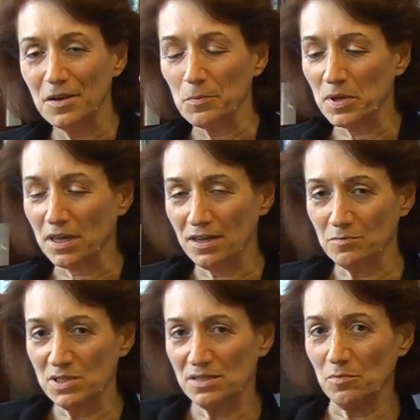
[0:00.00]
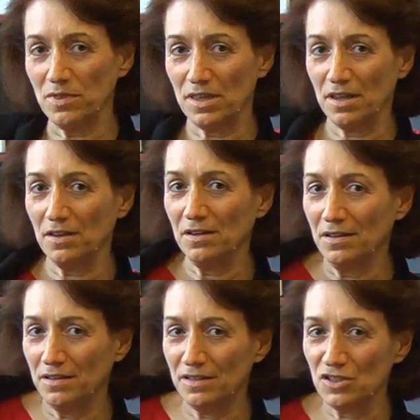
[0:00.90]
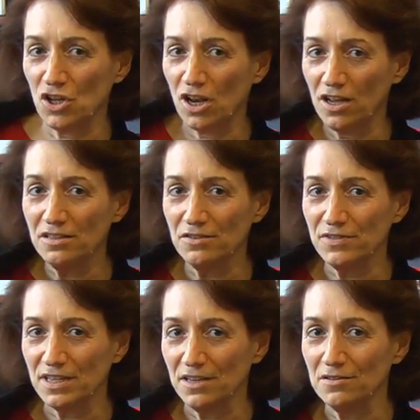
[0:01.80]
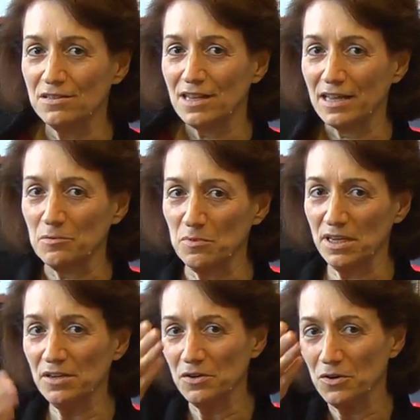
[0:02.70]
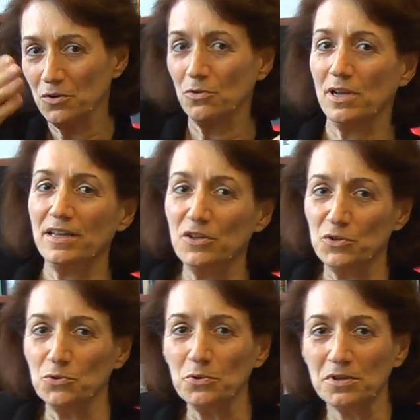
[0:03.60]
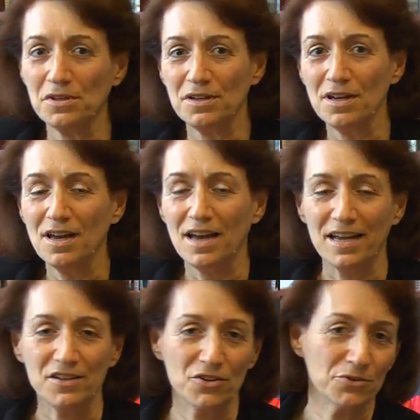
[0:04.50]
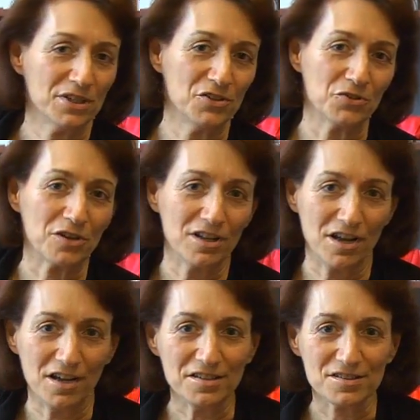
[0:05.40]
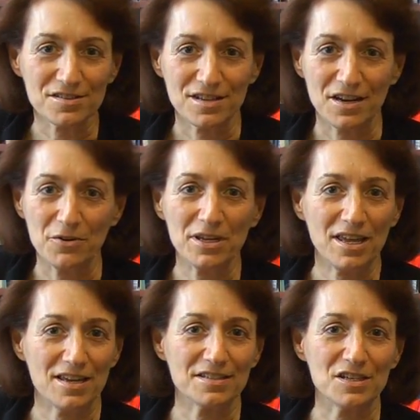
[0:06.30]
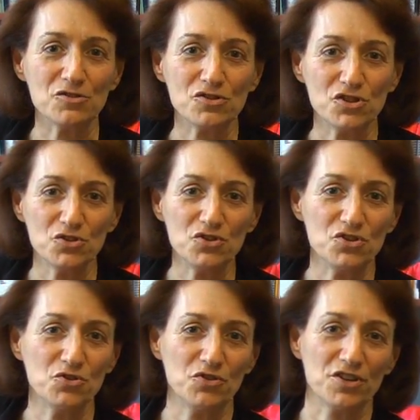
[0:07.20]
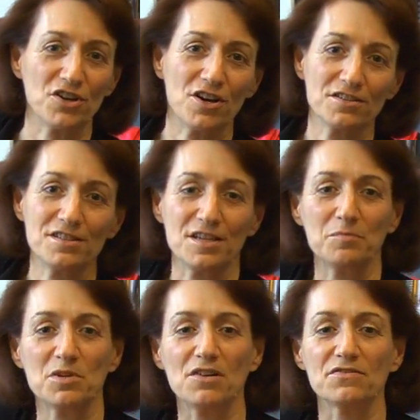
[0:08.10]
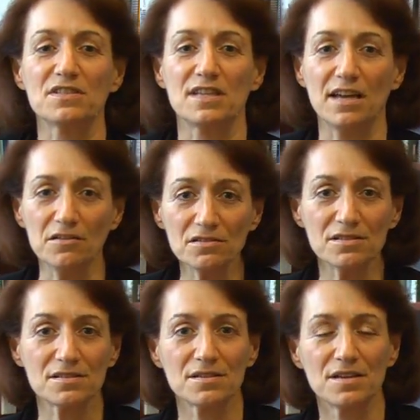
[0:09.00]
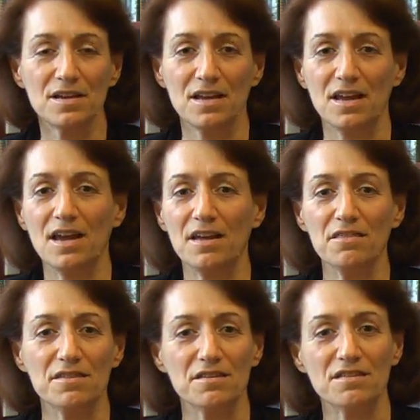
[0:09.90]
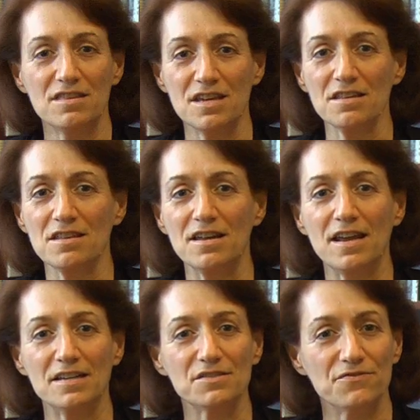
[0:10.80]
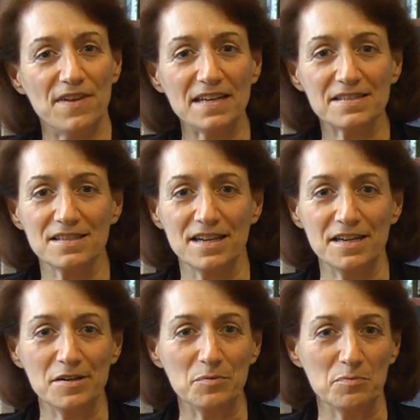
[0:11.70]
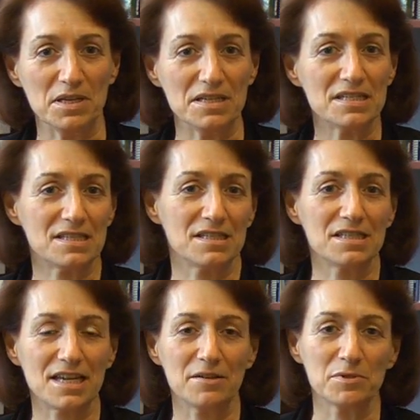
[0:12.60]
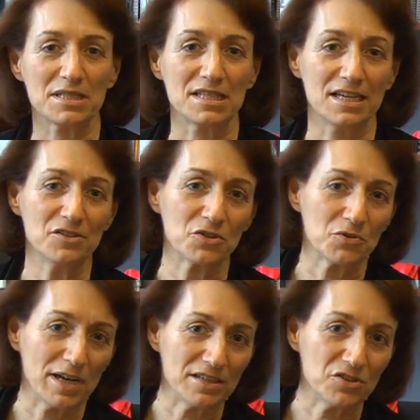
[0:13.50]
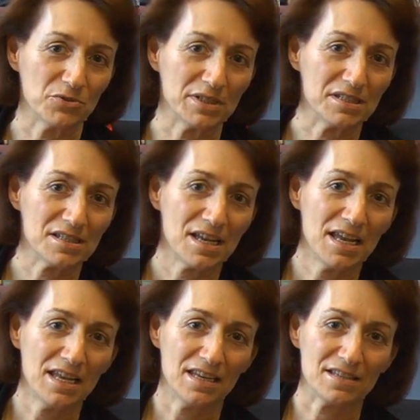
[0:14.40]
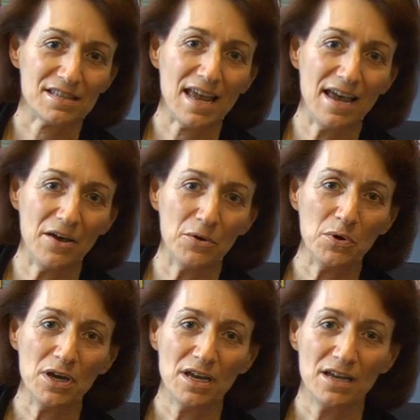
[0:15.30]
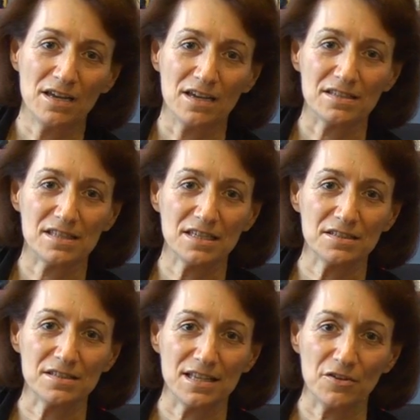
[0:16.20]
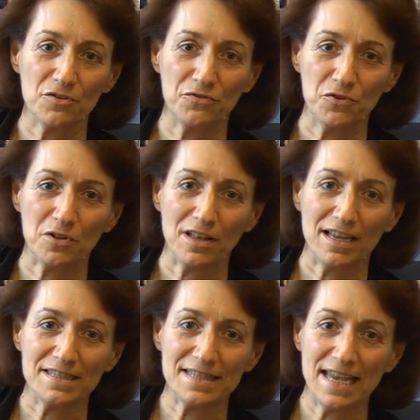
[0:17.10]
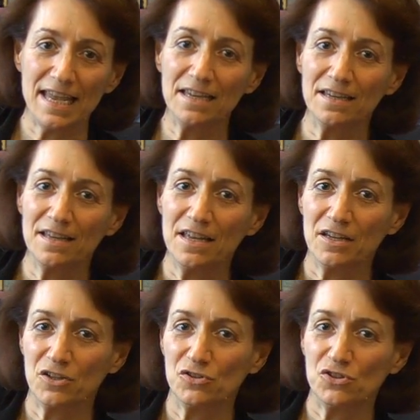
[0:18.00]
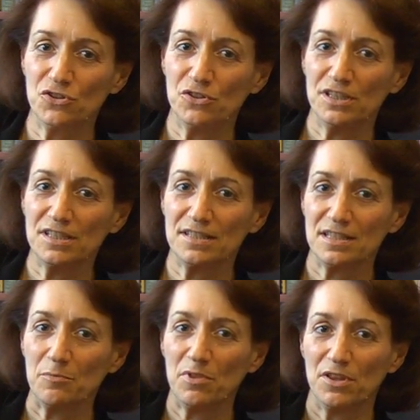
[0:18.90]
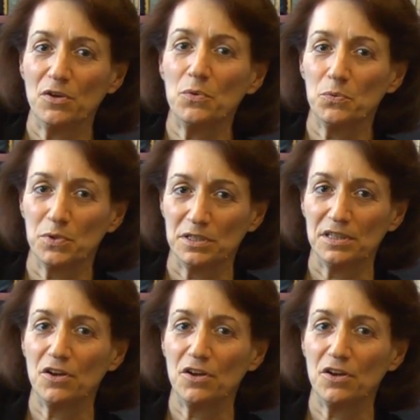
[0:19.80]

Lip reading: becomes something that's got lots of cells like me or like you. I know in your class, Eric has introduced you to the concept of cells, and the thing that has fascinated me since I was an undergraduate is how a single cell, the fertilized egg, can turn into something really